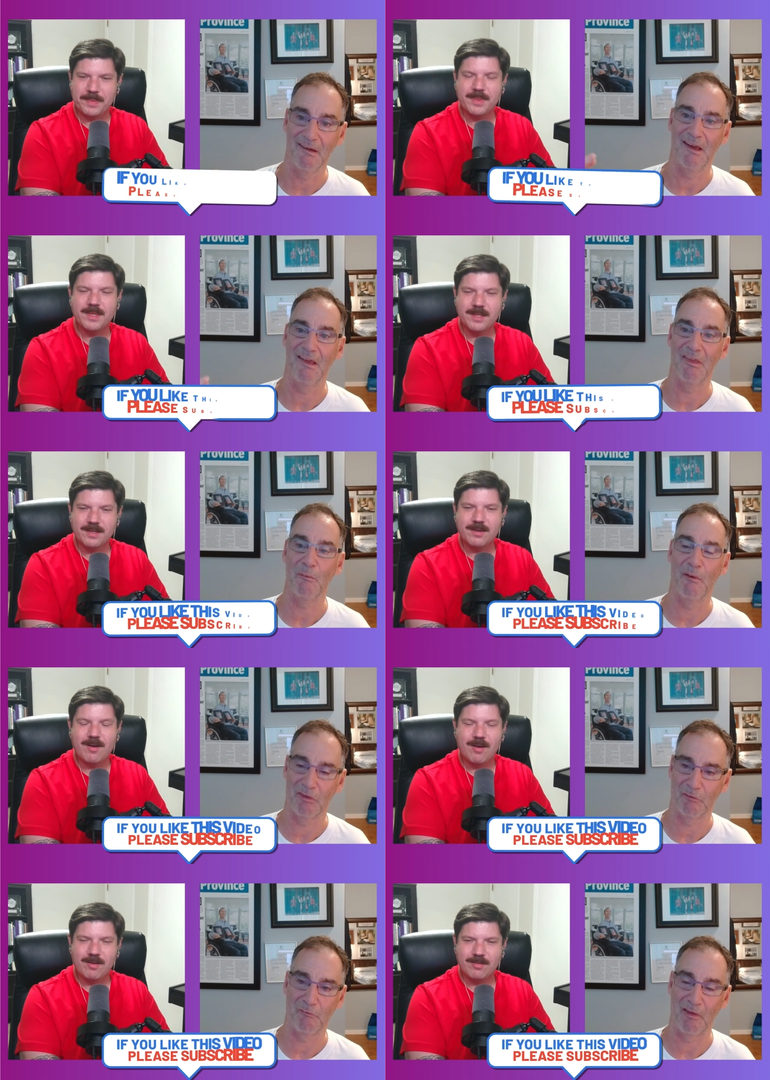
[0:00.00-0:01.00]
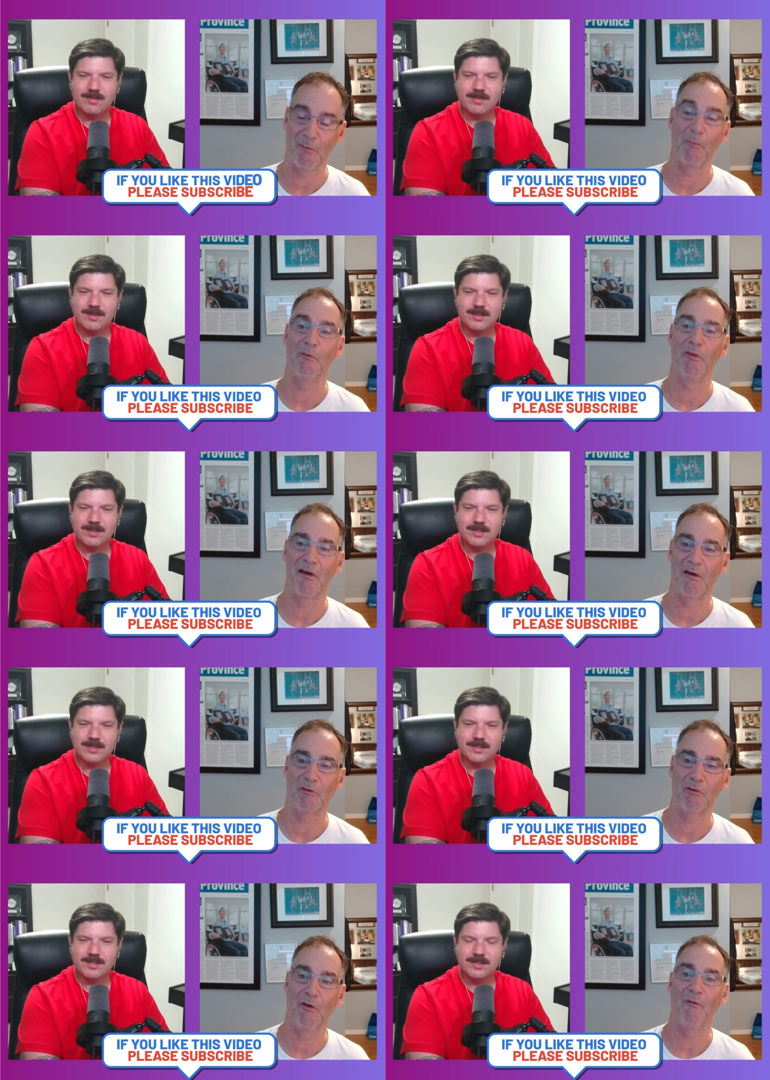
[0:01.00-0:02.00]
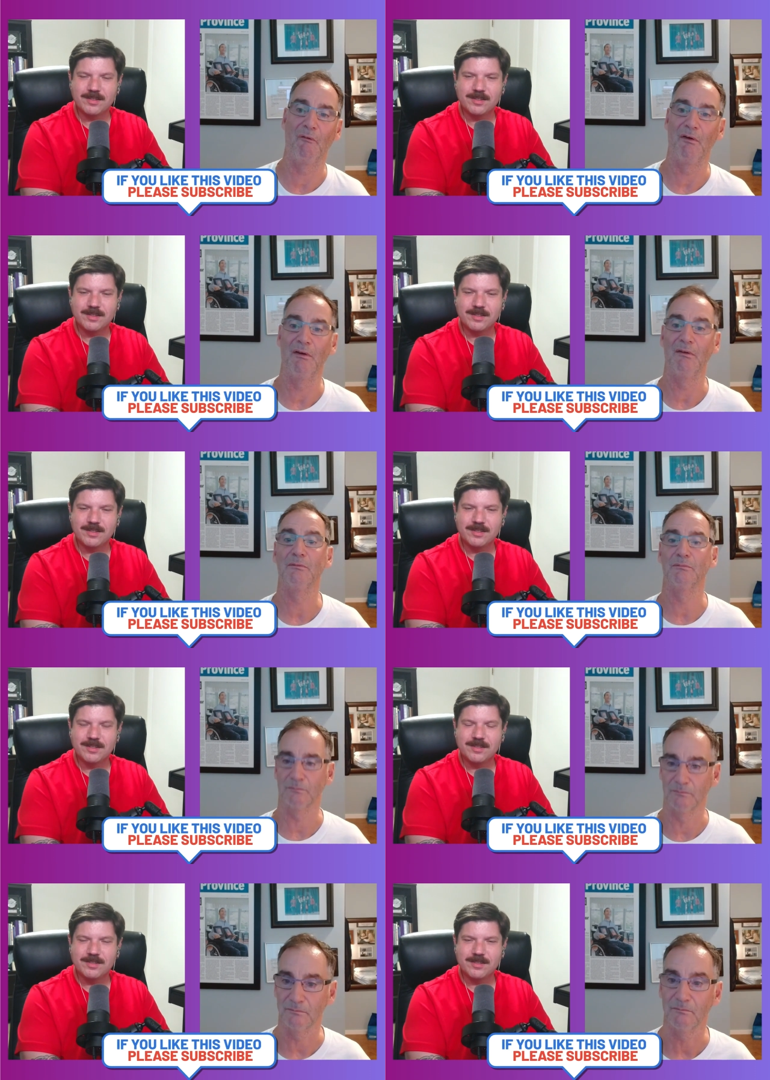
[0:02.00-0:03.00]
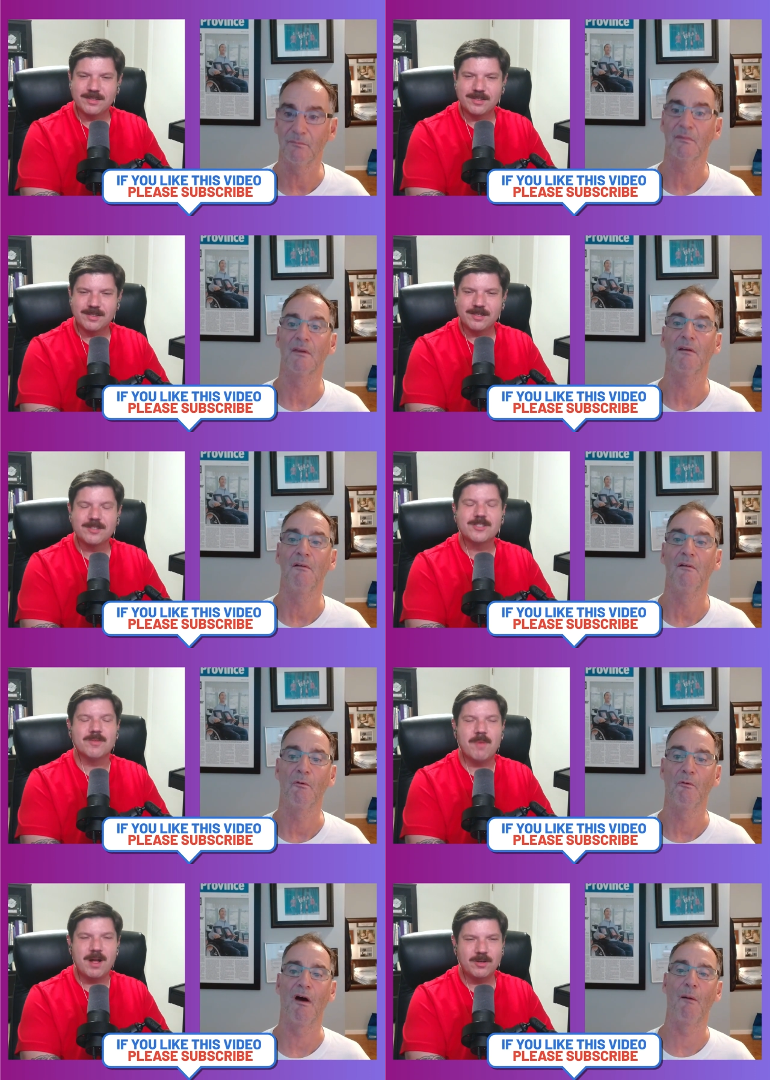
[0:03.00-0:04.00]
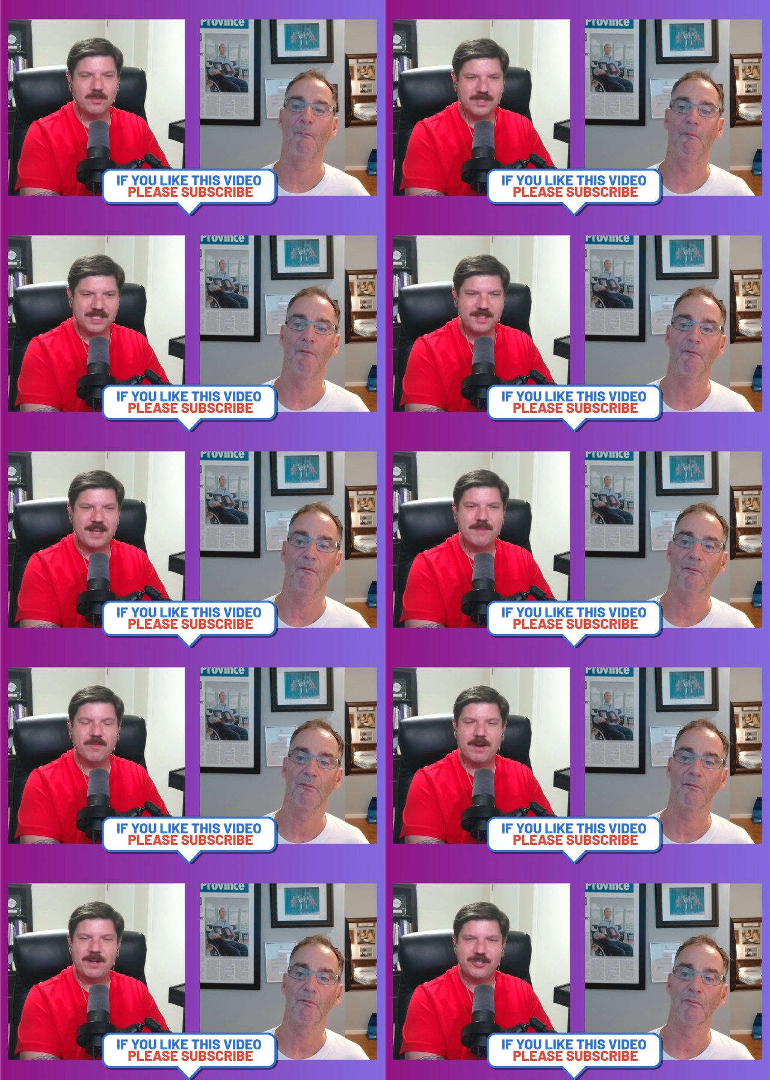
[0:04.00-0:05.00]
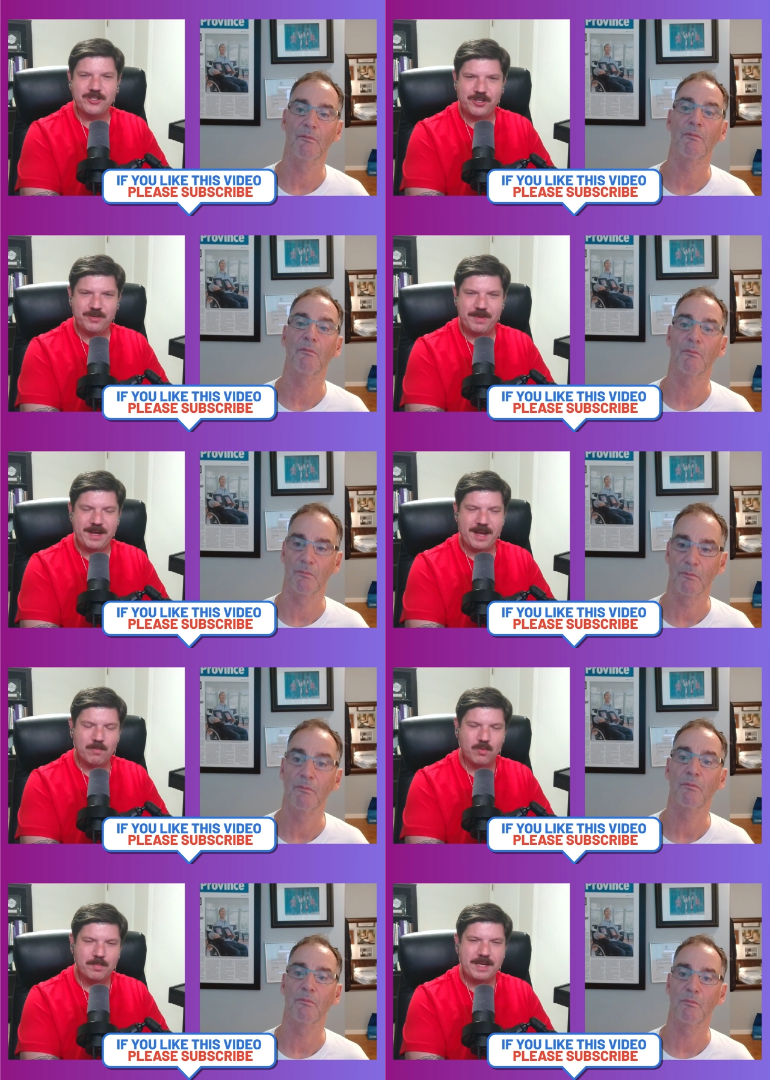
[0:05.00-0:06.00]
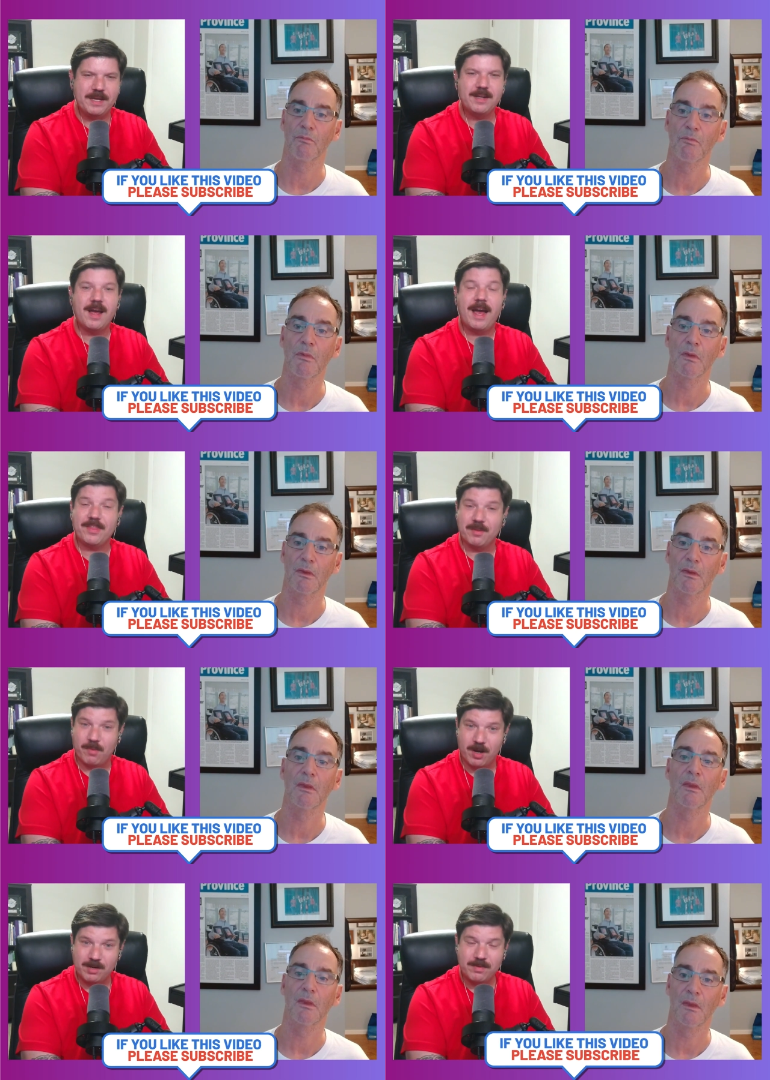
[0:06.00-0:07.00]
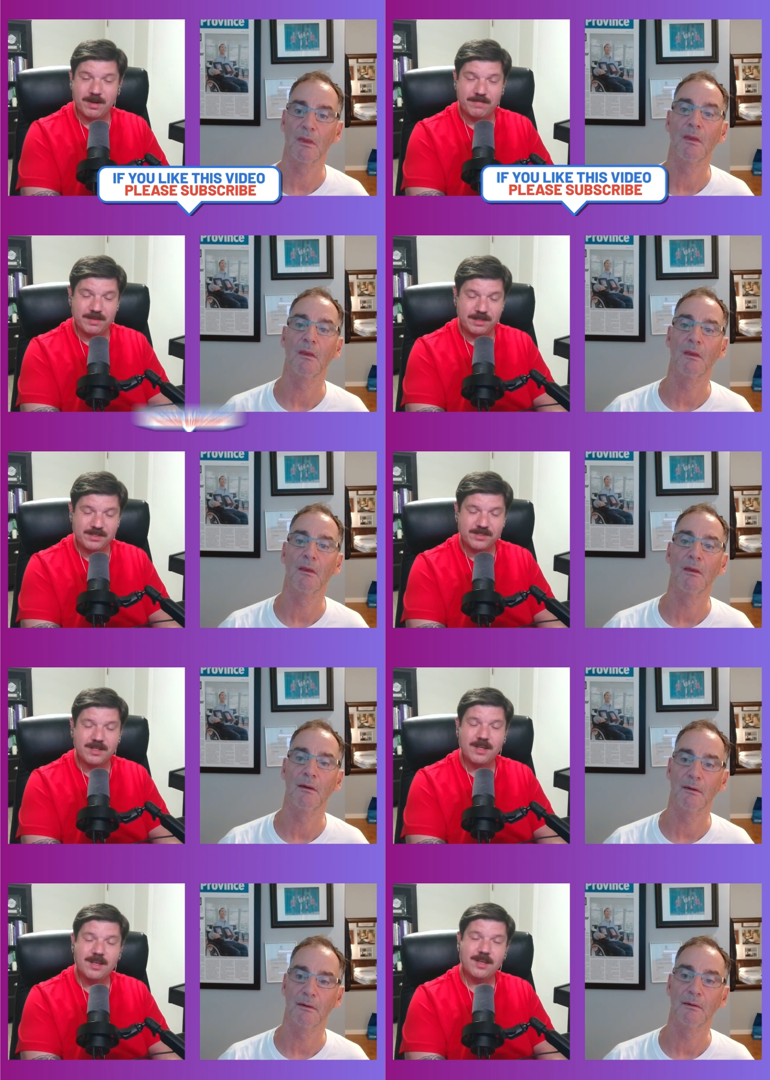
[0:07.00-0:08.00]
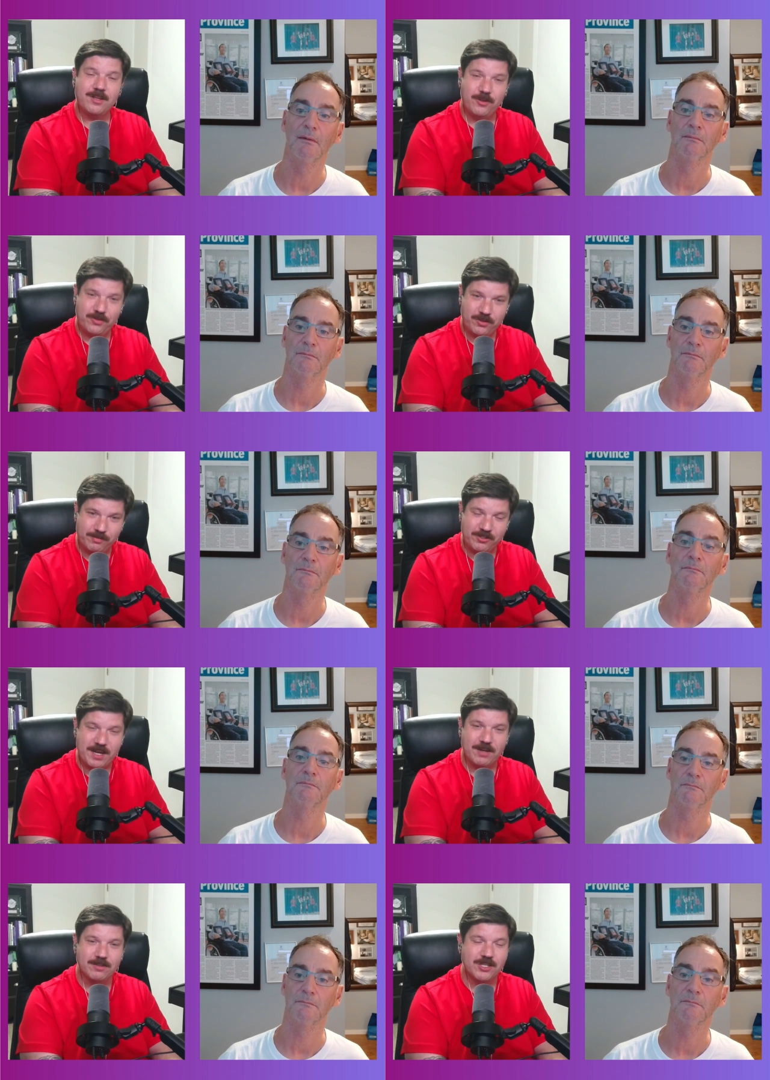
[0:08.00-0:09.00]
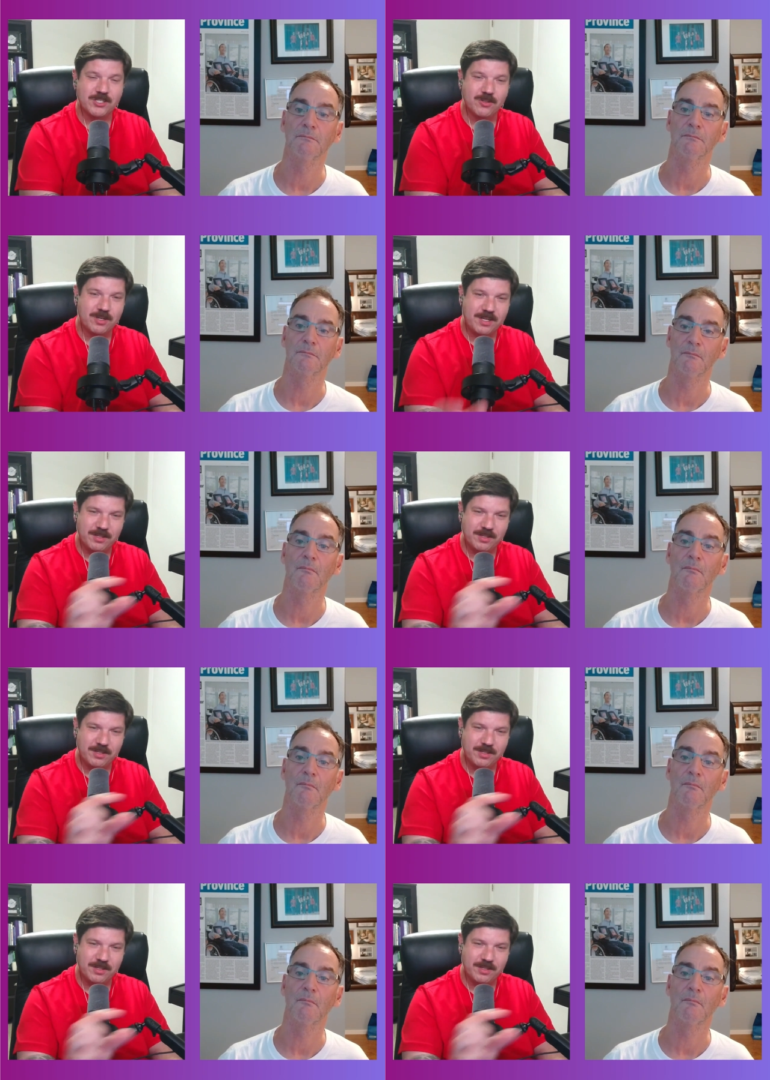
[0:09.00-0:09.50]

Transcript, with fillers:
Speaker 1: Anyway, it's available there. So,
Speaker 2: so Michael uh, will send that information to me, and it will be at the bottom of this YouTube channel. Just look